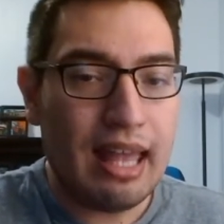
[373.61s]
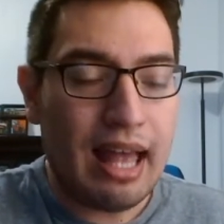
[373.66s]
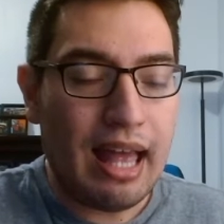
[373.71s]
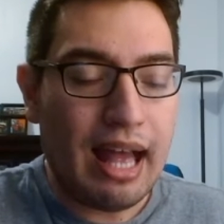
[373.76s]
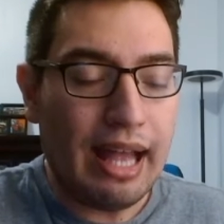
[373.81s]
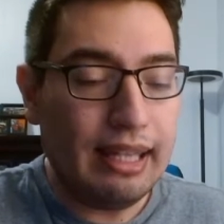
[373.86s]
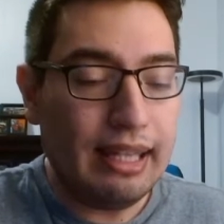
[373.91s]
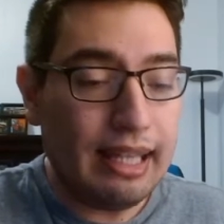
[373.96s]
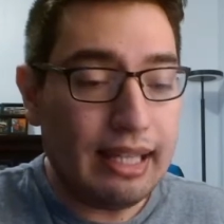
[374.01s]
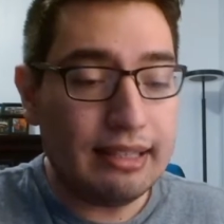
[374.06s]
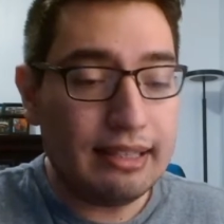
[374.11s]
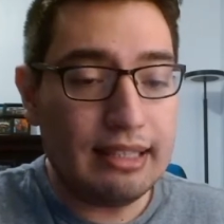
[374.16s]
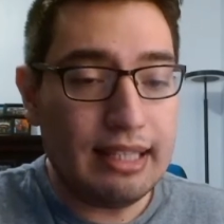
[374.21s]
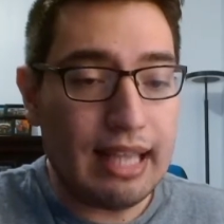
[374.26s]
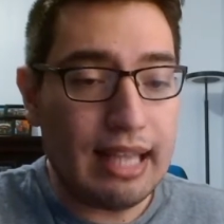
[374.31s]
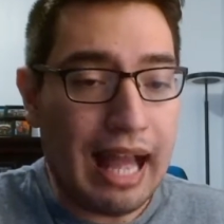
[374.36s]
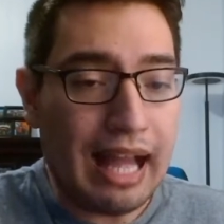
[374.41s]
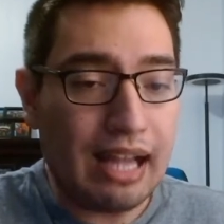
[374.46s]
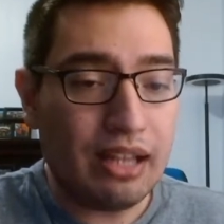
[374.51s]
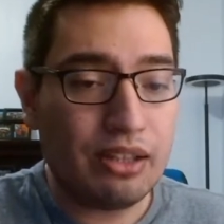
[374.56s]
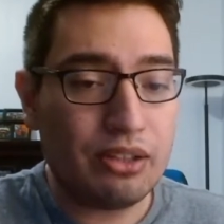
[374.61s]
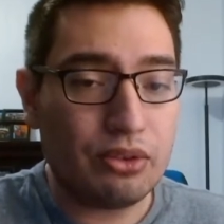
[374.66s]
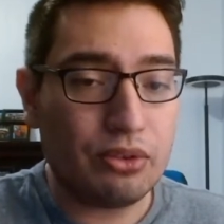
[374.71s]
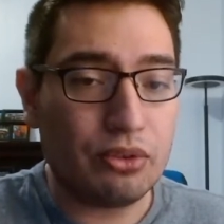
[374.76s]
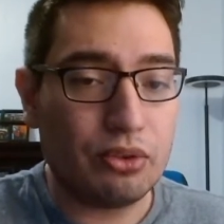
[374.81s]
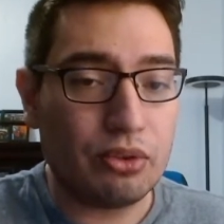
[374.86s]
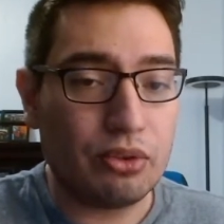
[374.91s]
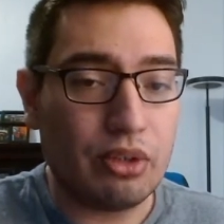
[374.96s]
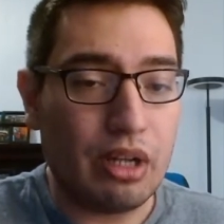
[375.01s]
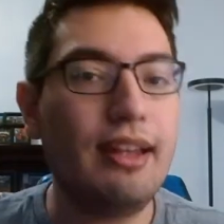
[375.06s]
I like the
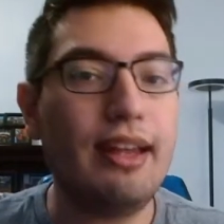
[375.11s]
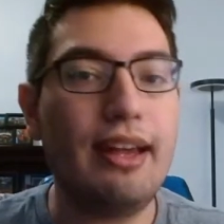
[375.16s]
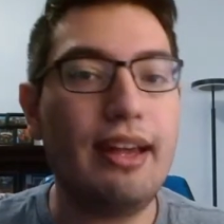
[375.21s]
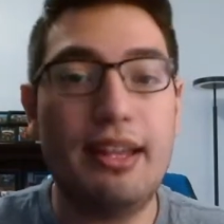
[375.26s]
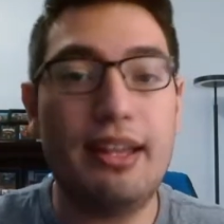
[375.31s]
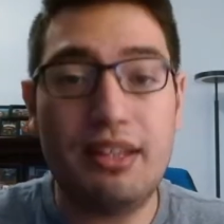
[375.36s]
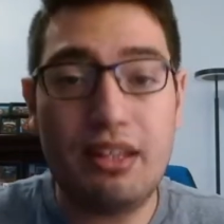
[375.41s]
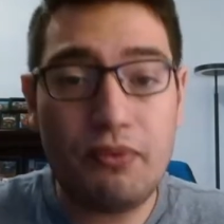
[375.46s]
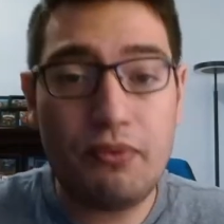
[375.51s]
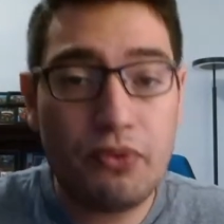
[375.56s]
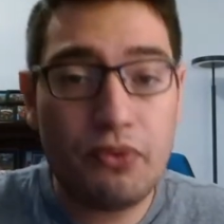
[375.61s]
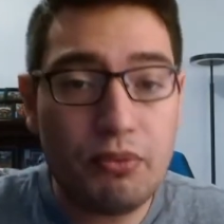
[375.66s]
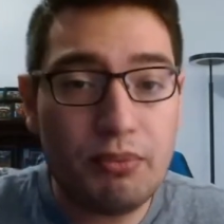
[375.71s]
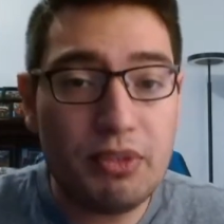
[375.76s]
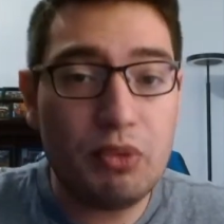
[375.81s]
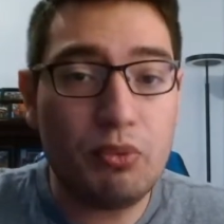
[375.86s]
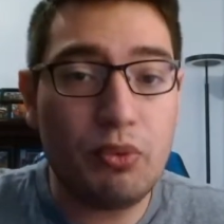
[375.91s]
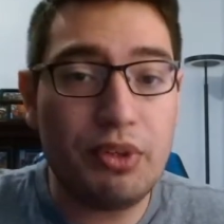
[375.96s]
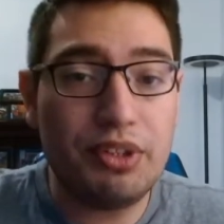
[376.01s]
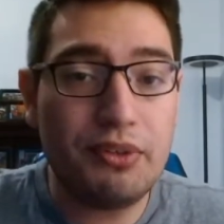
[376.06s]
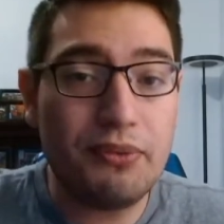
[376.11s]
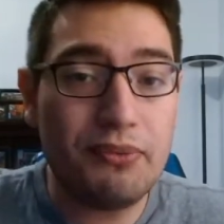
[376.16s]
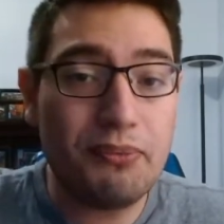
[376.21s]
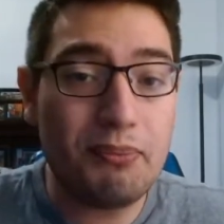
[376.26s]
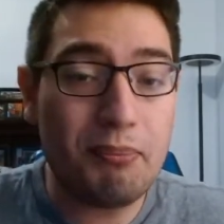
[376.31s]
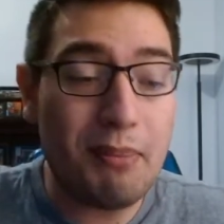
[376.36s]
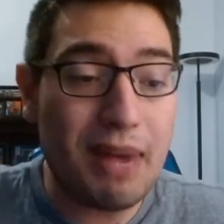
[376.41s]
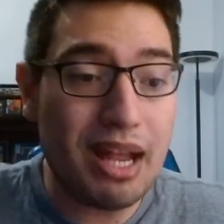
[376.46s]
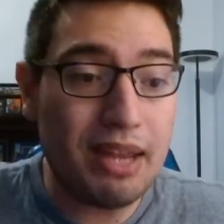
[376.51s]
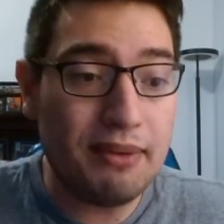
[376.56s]
actor, and then for me, one of
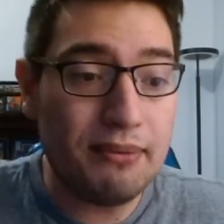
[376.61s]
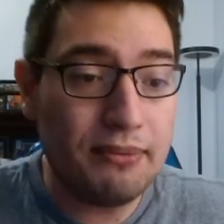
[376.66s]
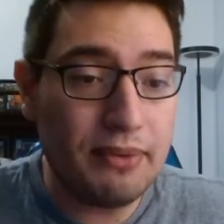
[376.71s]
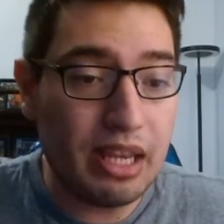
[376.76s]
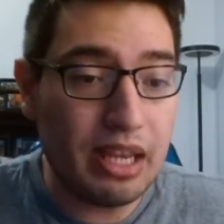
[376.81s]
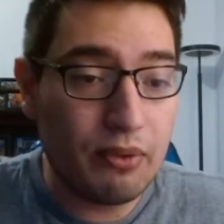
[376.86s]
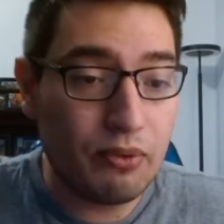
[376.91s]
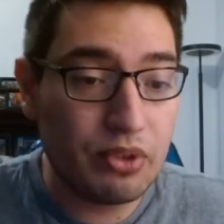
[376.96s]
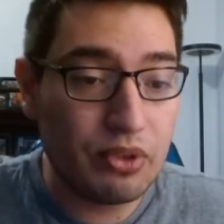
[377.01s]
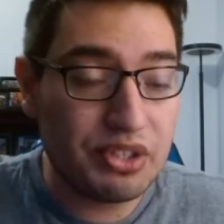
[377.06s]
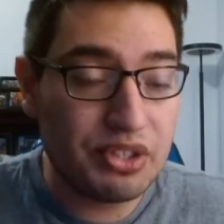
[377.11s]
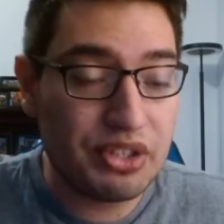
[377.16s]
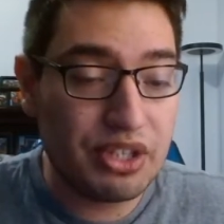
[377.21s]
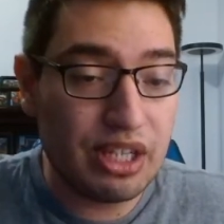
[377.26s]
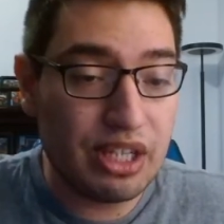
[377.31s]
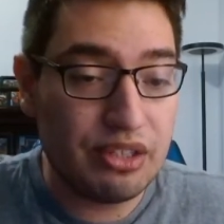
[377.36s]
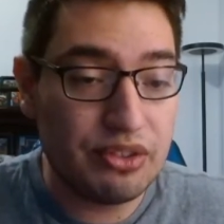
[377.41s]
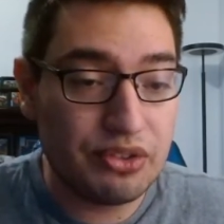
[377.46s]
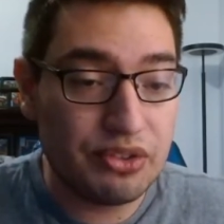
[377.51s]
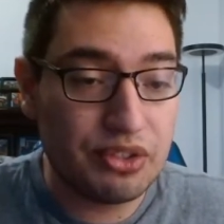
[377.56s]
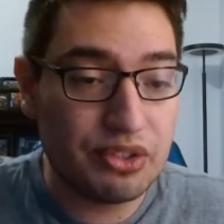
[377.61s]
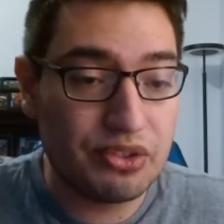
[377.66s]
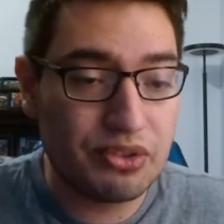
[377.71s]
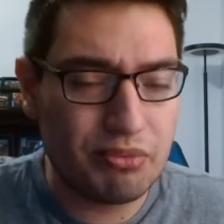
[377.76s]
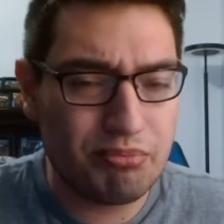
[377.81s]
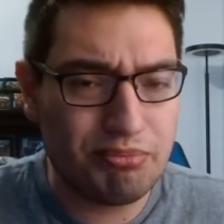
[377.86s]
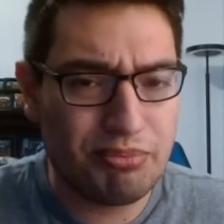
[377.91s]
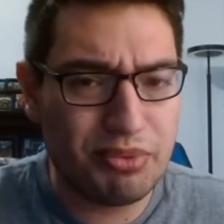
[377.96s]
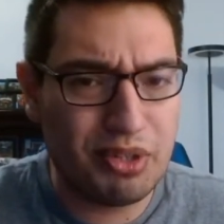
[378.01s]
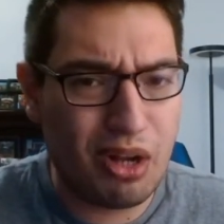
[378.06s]
my favorite changes,
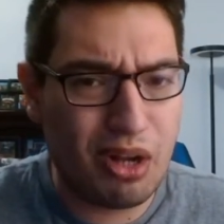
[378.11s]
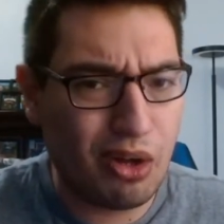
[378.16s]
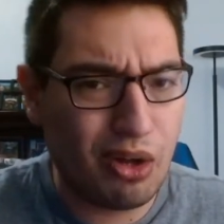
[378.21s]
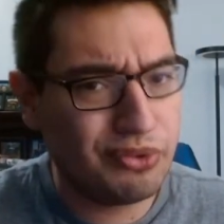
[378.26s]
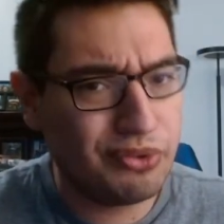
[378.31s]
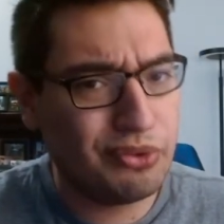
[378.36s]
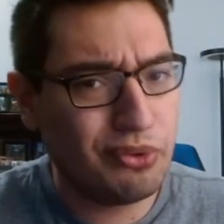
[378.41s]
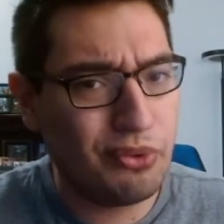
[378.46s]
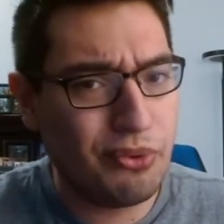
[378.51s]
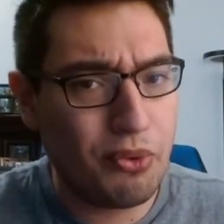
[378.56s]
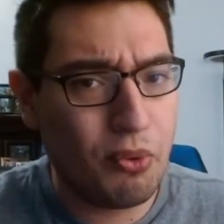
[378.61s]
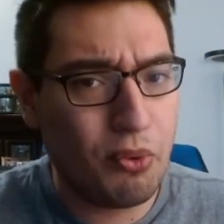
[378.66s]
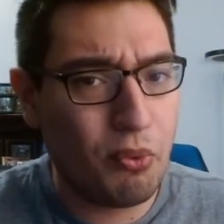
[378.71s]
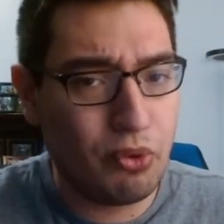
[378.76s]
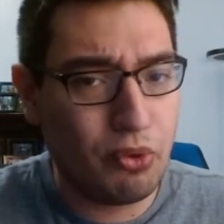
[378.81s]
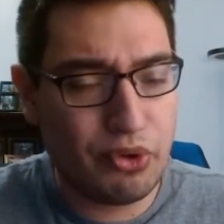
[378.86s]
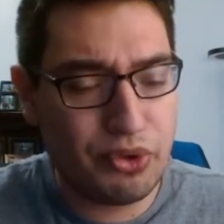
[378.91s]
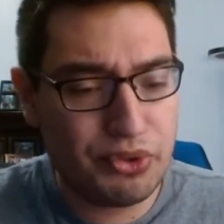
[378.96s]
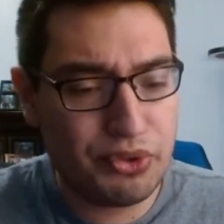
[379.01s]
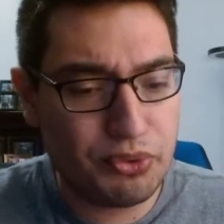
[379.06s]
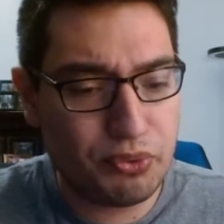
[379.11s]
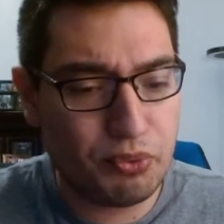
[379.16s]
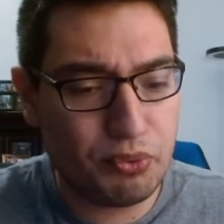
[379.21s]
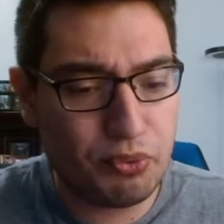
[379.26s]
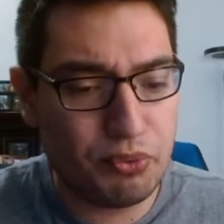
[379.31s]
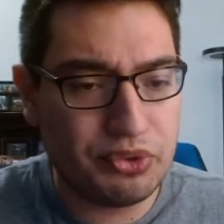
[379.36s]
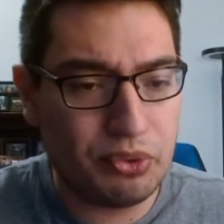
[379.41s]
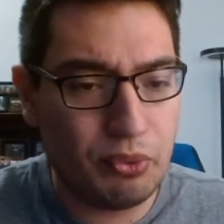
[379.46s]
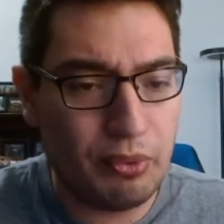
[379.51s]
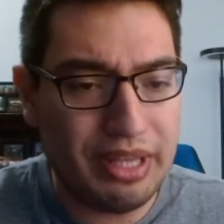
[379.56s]
but also the worst,
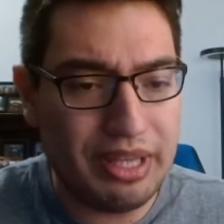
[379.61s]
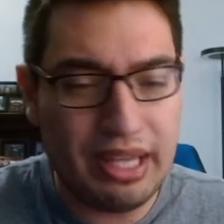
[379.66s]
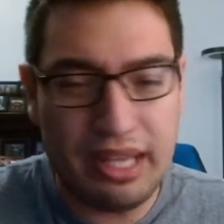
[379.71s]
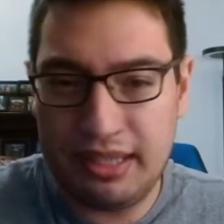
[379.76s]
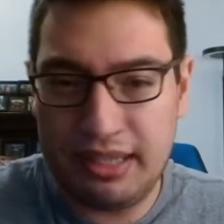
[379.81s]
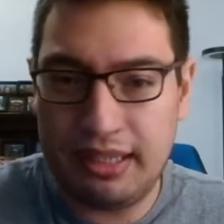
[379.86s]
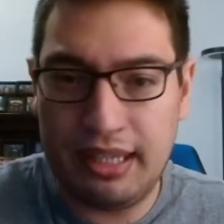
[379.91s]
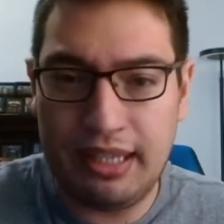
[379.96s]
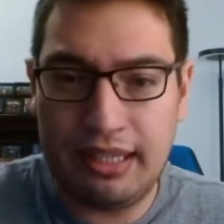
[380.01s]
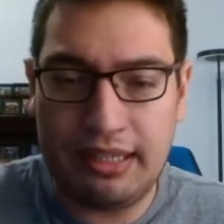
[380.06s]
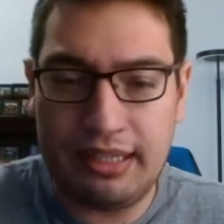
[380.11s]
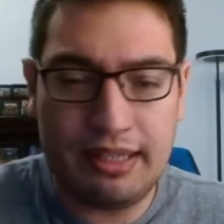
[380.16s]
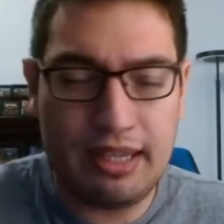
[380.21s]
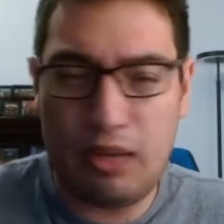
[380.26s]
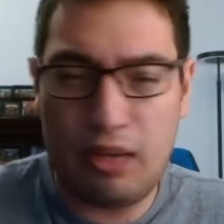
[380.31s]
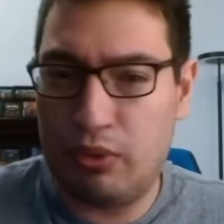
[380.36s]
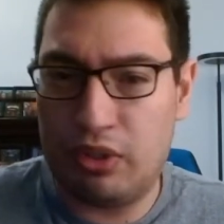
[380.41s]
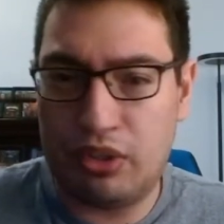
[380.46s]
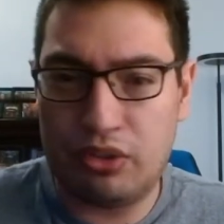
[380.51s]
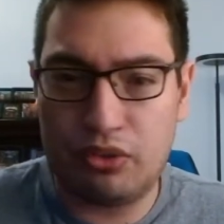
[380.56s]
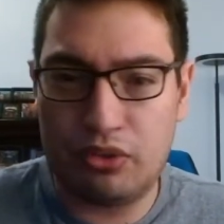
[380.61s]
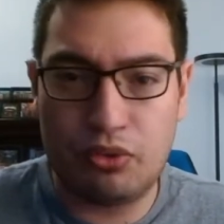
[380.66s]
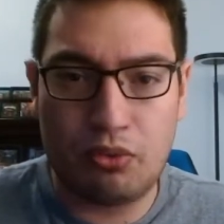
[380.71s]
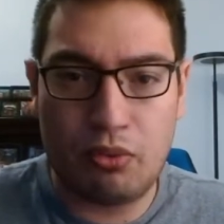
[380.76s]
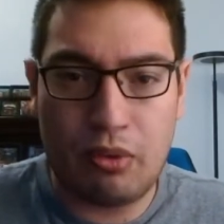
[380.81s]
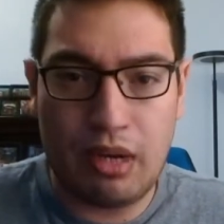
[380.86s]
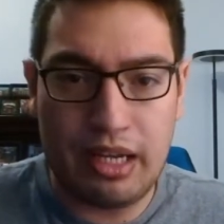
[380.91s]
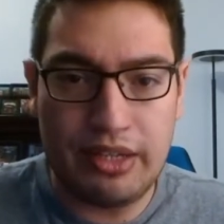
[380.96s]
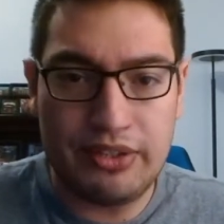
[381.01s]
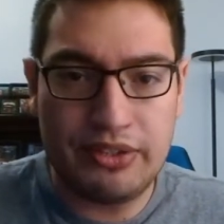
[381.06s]
was the way that they
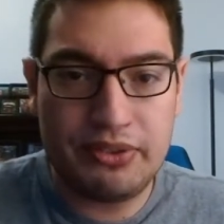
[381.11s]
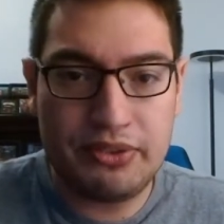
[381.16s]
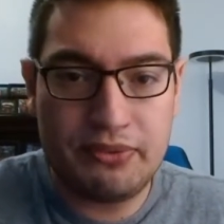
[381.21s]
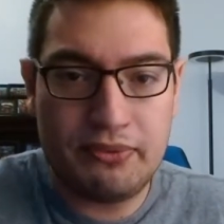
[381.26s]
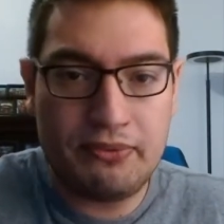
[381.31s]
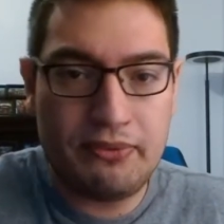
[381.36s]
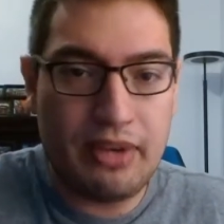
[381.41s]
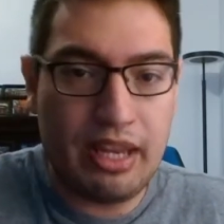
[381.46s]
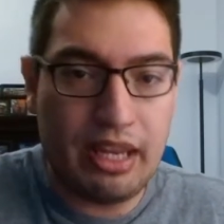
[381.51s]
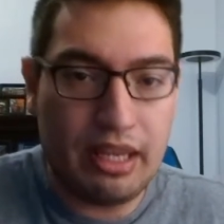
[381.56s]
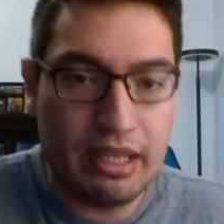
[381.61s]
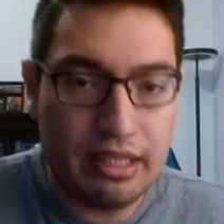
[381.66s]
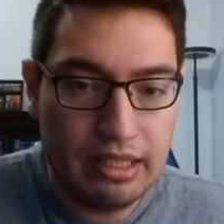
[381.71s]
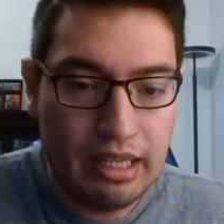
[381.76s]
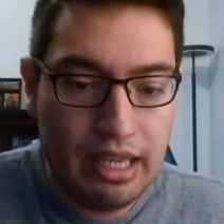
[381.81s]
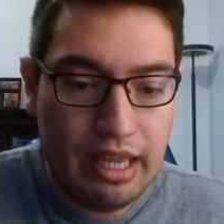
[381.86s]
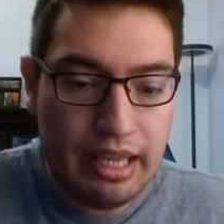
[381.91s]
characterized Faye.